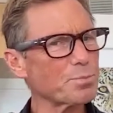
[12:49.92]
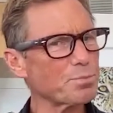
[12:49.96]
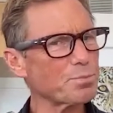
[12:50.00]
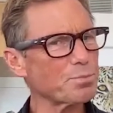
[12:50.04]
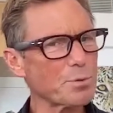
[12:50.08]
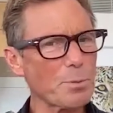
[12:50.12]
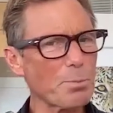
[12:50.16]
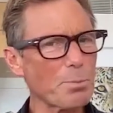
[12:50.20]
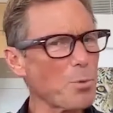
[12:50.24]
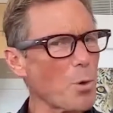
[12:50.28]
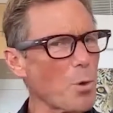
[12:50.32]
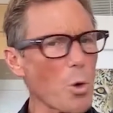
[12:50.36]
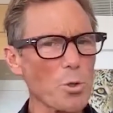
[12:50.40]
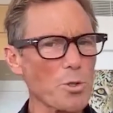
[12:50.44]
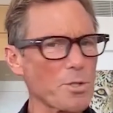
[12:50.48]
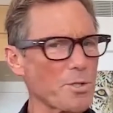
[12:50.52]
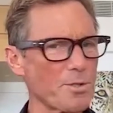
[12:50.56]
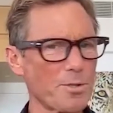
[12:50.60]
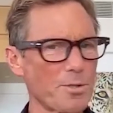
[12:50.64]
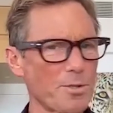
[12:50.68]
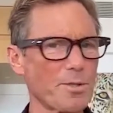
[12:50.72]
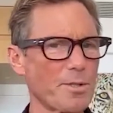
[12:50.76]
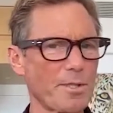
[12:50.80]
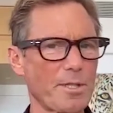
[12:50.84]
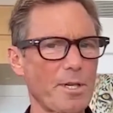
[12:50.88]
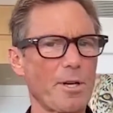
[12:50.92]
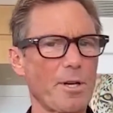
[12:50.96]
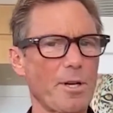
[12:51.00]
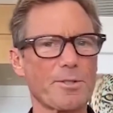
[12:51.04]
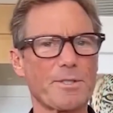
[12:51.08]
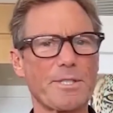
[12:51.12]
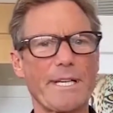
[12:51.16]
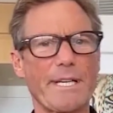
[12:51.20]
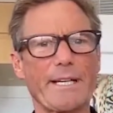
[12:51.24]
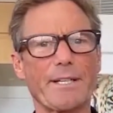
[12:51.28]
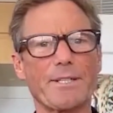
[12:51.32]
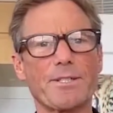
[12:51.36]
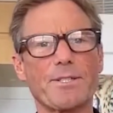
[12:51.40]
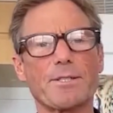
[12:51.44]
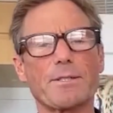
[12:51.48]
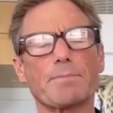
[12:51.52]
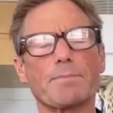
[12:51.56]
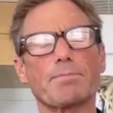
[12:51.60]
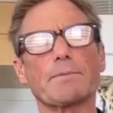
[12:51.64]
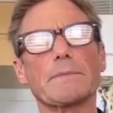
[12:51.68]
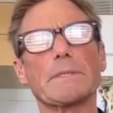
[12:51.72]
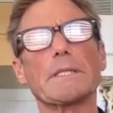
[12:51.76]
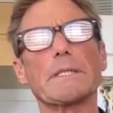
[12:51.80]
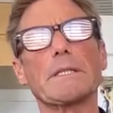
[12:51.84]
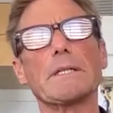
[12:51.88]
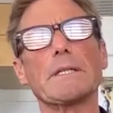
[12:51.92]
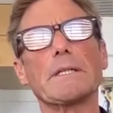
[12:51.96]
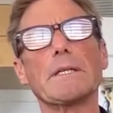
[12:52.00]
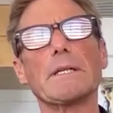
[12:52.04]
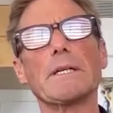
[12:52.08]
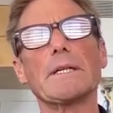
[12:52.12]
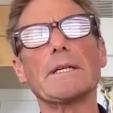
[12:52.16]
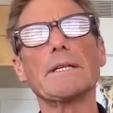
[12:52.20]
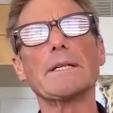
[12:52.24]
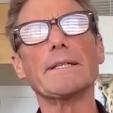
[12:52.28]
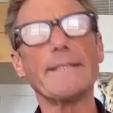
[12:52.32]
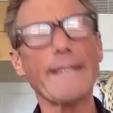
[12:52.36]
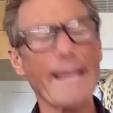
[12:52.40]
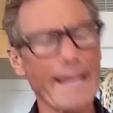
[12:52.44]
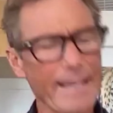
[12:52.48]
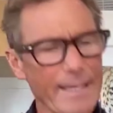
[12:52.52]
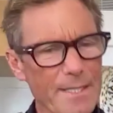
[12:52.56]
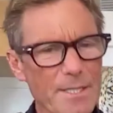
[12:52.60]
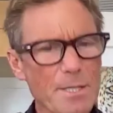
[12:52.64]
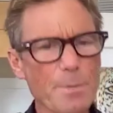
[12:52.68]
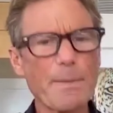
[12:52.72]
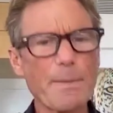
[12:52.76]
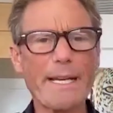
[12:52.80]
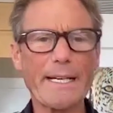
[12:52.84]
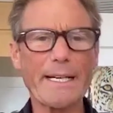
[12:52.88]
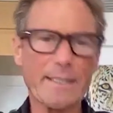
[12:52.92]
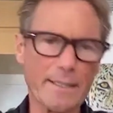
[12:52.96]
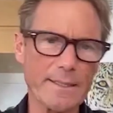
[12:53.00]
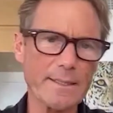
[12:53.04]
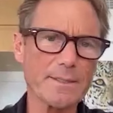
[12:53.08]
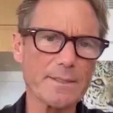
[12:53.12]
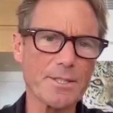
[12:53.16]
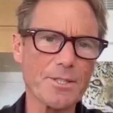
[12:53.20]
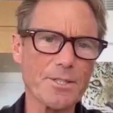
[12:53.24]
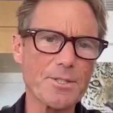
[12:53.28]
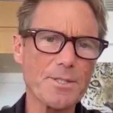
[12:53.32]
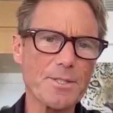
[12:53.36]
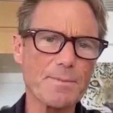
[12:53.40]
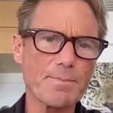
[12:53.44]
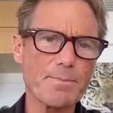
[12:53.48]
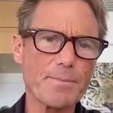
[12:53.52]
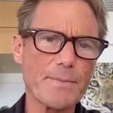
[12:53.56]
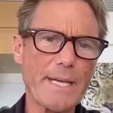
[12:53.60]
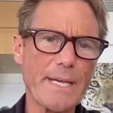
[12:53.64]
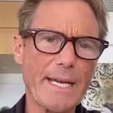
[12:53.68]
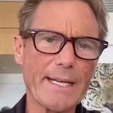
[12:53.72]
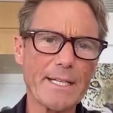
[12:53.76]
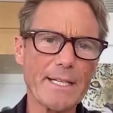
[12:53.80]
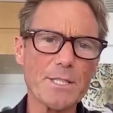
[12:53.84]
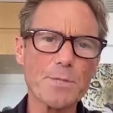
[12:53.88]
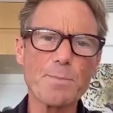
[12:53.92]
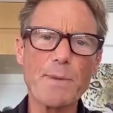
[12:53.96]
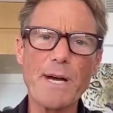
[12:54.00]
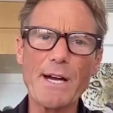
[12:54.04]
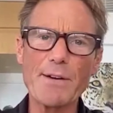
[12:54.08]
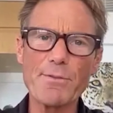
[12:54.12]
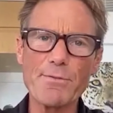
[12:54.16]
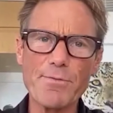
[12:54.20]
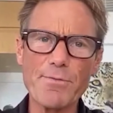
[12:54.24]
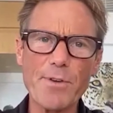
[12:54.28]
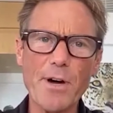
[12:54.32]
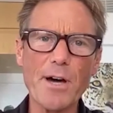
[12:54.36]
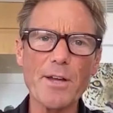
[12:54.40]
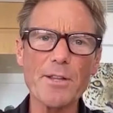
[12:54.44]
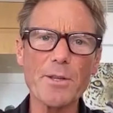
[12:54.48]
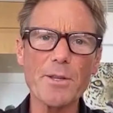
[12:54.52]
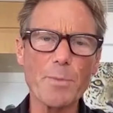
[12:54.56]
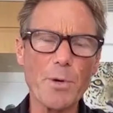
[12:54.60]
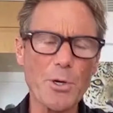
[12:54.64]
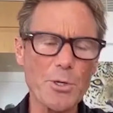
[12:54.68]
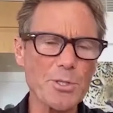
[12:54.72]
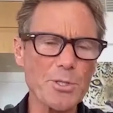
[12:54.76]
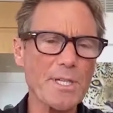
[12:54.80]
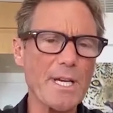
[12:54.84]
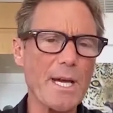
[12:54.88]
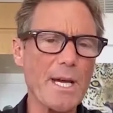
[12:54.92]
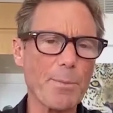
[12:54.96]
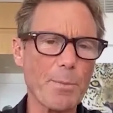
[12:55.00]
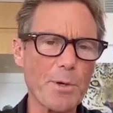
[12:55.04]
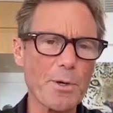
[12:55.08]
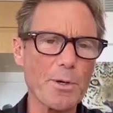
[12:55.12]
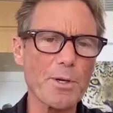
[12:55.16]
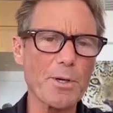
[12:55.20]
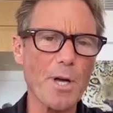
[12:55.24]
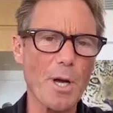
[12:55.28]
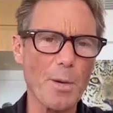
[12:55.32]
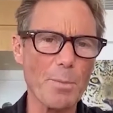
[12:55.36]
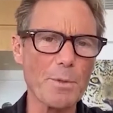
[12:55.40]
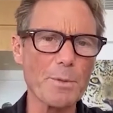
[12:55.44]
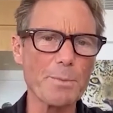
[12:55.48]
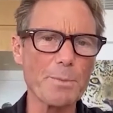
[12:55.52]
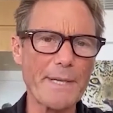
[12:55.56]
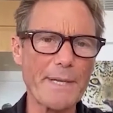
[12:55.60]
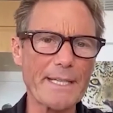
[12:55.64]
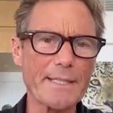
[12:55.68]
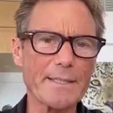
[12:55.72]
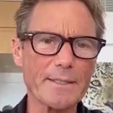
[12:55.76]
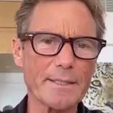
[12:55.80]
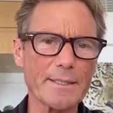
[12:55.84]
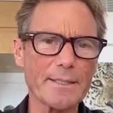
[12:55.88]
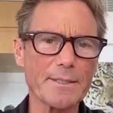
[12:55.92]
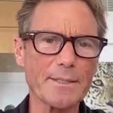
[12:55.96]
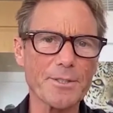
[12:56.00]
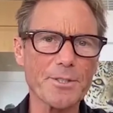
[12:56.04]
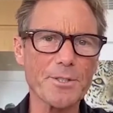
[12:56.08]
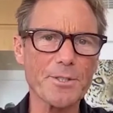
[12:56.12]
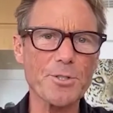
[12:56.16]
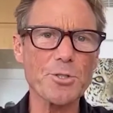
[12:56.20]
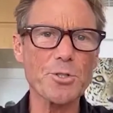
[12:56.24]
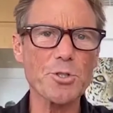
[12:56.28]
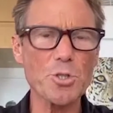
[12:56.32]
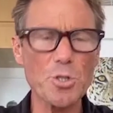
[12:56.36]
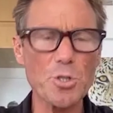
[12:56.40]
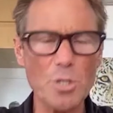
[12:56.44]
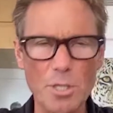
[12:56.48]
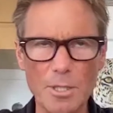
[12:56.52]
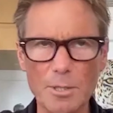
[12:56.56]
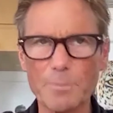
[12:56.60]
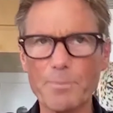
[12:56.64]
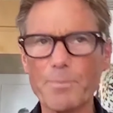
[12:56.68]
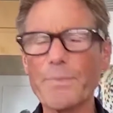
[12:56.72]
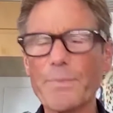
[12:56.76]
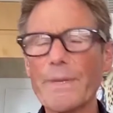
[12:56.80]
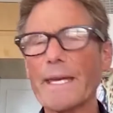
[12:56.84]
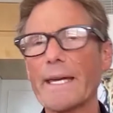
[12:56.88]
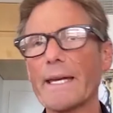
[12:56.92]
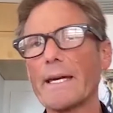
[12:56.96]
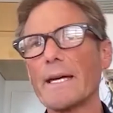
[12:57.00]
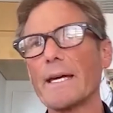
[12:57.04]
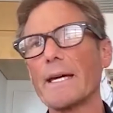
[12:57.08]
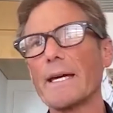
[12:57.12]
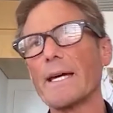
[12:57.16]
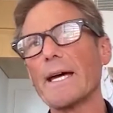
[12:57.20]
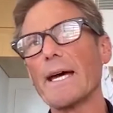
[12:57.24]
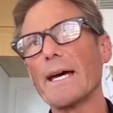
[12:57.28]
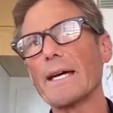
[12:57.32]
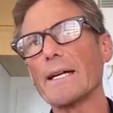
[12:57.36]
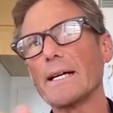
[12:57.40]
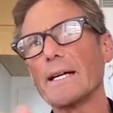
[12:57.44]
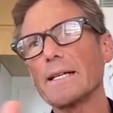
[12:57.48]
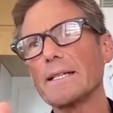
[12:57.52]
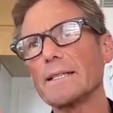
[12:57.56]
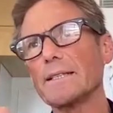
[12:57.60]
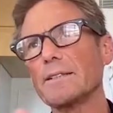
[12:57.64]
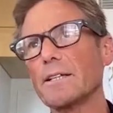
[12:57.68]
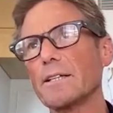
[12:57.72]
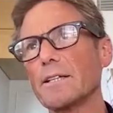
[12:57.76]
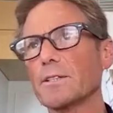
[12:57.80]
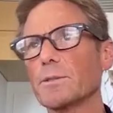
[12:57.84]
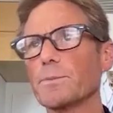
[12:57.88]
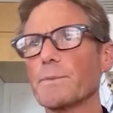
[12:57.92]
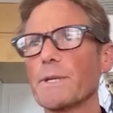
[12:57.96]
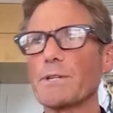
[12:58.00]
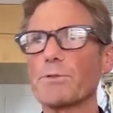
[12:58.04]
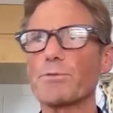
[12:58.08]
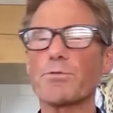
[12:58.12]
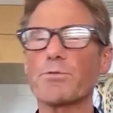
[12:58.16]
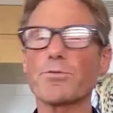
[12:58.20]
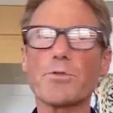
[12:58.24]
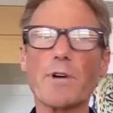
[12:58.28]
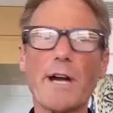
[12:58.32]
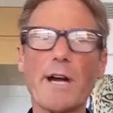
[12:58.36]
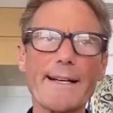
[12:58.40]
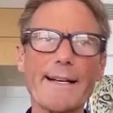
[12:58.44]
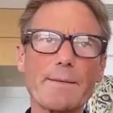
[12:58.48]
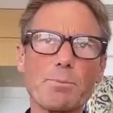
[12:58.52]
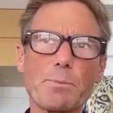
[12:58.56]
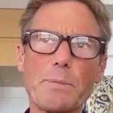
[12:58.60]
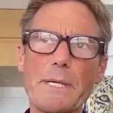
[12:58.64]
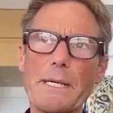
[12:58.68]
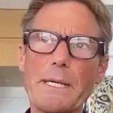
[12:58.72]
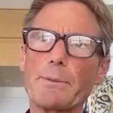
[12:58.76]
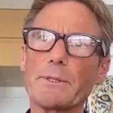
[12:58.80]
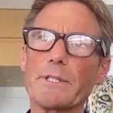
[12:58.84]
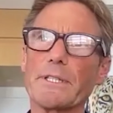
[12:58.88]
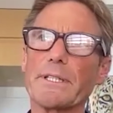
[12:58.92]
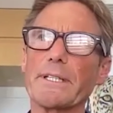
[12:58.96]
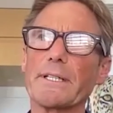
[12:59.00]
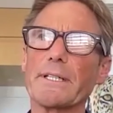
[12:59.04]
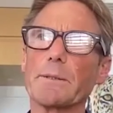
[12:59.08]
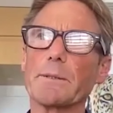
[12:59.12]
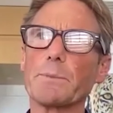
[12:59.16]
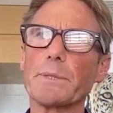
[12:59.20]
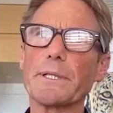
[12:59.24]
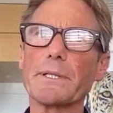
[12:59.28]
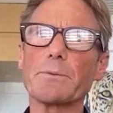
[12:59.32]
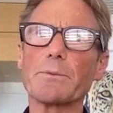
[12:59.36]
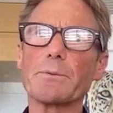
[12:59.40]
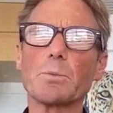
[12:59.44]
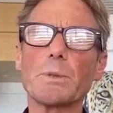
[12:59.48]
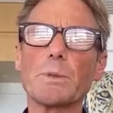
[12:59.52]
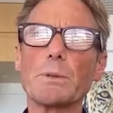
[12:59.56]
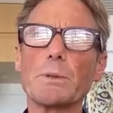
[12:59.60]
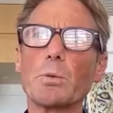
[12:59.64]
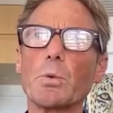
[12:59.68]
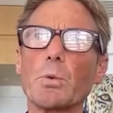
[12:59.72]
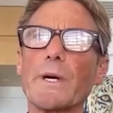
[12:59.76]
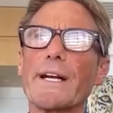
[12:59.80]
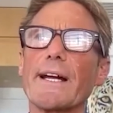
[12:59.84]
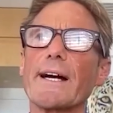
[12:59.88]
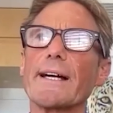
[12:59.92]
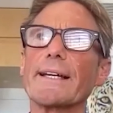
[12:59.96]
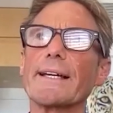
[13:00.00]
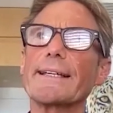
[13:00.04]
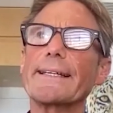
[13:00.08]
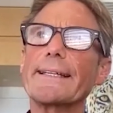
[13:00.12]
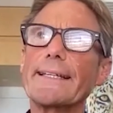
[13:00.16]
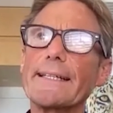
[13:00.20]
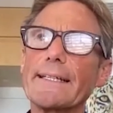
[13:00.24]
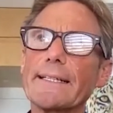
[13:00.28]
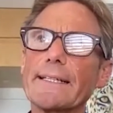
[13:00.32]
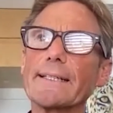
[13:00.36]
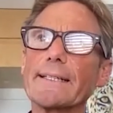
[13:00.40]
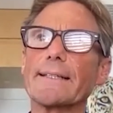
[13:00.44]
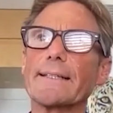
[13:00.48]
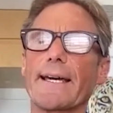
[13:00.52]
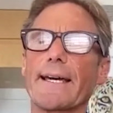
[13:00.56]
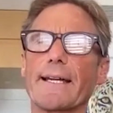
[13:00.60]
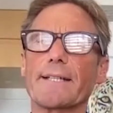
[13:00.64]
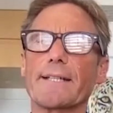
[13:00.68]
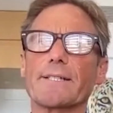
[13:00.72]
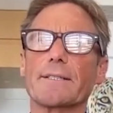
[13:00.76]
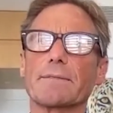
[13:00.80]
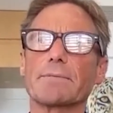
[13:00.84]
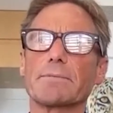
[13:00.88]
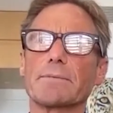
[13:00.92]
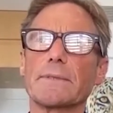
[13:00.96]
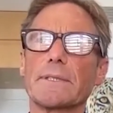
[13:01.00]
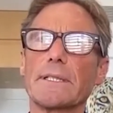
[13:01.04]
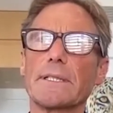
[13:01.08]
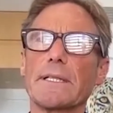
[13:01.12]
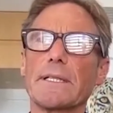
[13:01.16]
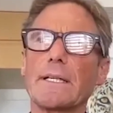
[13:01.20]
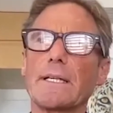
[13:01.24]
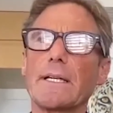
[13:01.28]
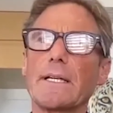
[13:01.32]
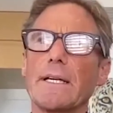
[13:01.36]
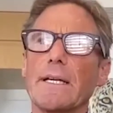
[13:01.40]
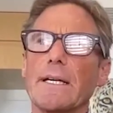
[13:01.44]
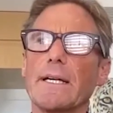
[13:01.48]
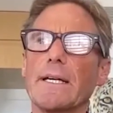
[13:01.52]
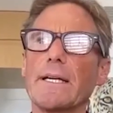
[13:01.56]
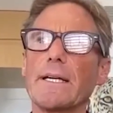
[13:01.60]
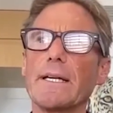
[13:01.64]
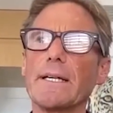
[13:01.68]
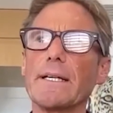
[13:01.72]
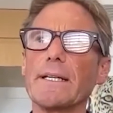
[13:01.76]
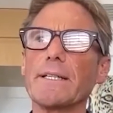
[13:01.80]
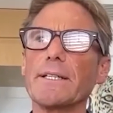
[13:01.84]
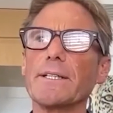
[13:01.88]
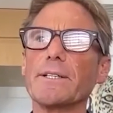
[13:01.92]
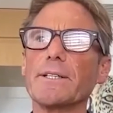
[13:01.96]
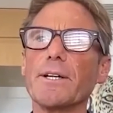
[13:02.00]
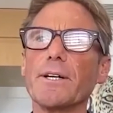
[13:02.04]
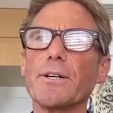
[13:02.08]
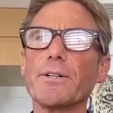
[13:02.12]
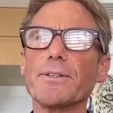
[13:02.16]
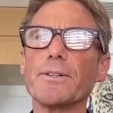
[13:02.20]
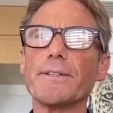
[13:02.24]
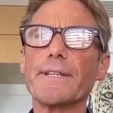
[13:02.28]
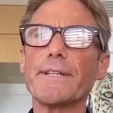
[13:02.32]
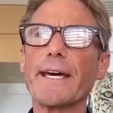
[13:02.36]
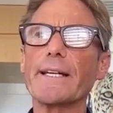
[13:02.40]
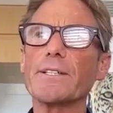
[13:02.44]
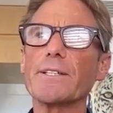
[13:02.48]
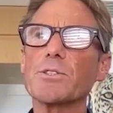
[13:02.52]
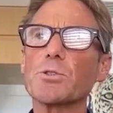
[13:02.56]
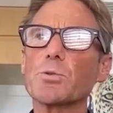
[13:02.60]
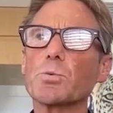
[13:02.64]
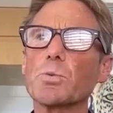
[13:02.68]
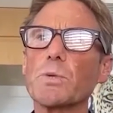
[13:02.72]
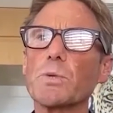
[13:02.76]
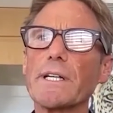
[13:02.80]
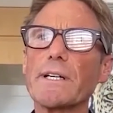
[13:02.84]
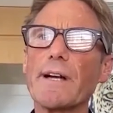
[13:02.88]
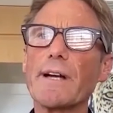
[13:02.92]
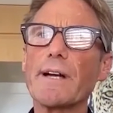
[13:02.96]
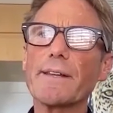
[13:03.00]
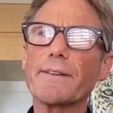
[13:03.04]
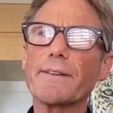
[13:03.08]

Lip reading: proportion to the context. That is a mental illness, and is by far the most common mental illness. So, and I don't mean to frighten people here, but when I hear that, that is where I